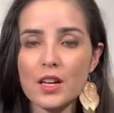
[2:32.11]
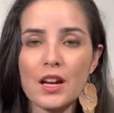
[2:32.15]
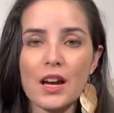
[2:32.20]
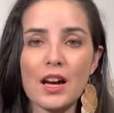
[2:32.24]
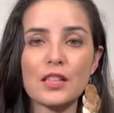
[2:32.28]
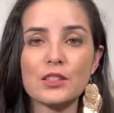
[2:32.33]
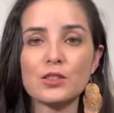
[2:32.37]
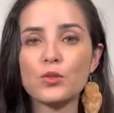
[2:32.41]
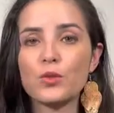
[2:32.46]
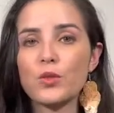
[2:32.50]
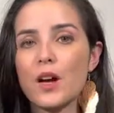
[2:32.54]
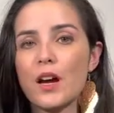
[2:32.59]

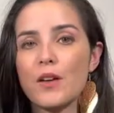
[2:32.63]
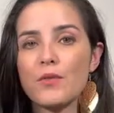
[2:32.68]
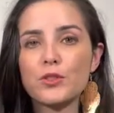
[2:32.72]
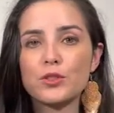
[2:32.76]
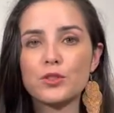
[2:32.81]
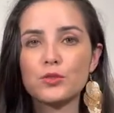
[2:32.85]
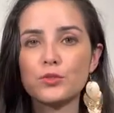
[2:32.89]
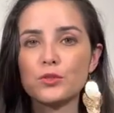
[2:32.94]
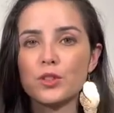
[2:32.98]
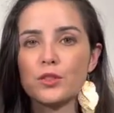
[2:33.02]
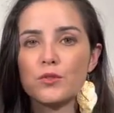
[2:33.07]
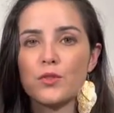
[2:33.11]
I don't have a
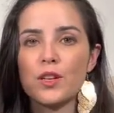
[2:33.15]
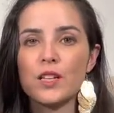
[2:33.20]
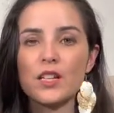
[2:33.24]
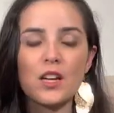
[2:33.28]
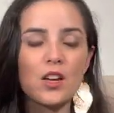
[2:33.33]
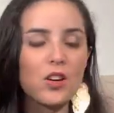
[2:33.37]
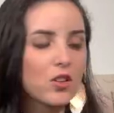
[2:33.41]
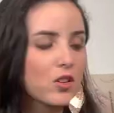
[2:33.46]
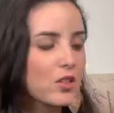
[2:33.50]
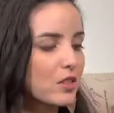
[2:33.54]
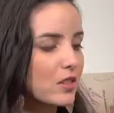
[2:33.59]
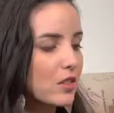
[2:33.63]
tuner right
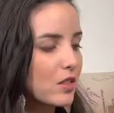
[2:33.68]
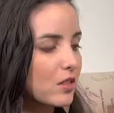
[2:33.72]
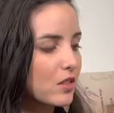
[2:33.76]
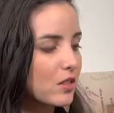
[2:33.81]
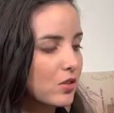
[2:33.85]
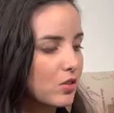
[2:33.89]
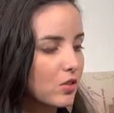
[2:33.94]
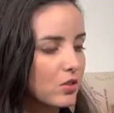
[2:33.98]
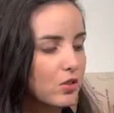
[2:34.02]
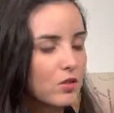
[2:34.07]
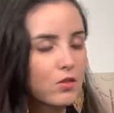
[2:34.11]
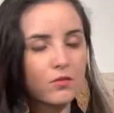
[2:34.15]
now because
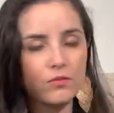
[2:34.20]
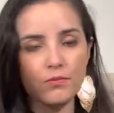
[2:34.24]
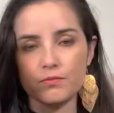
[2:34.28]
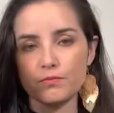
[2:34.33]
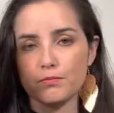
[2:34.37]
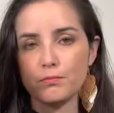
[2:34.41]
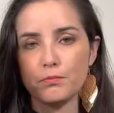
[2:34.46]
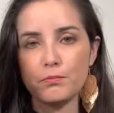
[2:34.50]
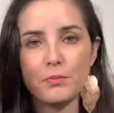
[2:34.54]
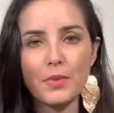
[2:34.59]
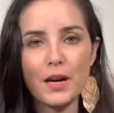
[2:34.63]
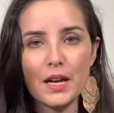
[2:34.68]
it's just
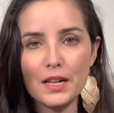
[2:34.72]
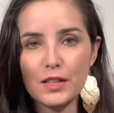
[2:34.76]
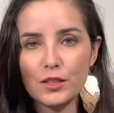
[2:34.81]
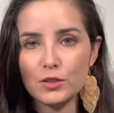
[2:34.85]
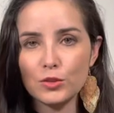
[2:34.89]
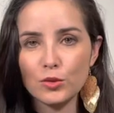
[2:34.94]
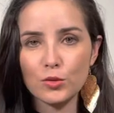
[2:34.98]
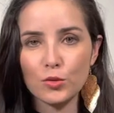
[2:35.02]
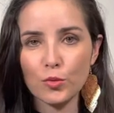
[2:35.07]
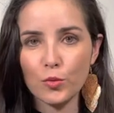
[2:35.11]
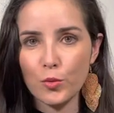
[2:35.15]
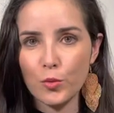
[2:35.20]
better
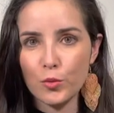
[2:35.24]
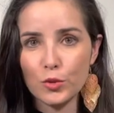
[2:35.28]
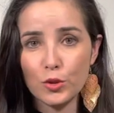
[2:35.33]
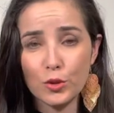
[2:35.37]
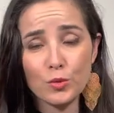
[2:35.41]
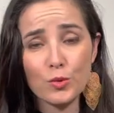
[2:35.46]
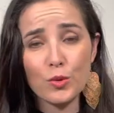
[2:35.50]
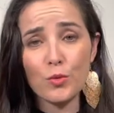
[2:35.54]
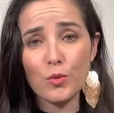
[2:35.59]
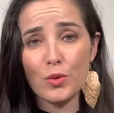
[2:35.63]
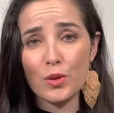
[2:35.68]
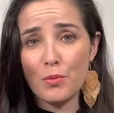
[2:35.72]
to
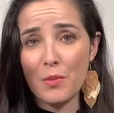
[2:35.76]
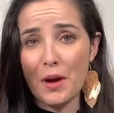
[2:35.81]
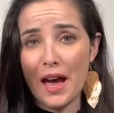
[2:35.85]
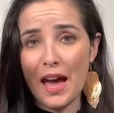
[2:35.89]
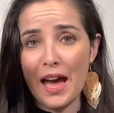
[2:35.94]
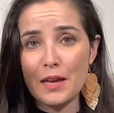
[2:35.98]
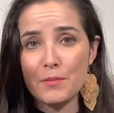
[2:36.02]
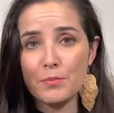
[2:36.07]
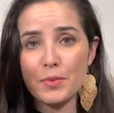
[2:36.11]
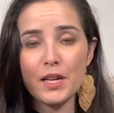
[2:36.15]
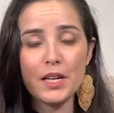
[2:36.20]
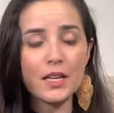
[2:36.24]
do it with
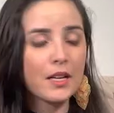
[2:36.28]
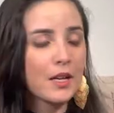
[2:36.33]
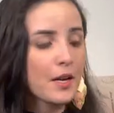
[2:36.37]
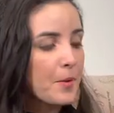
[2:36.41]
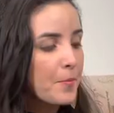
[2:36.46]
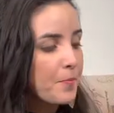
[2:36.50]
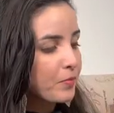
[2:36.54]
my iPad.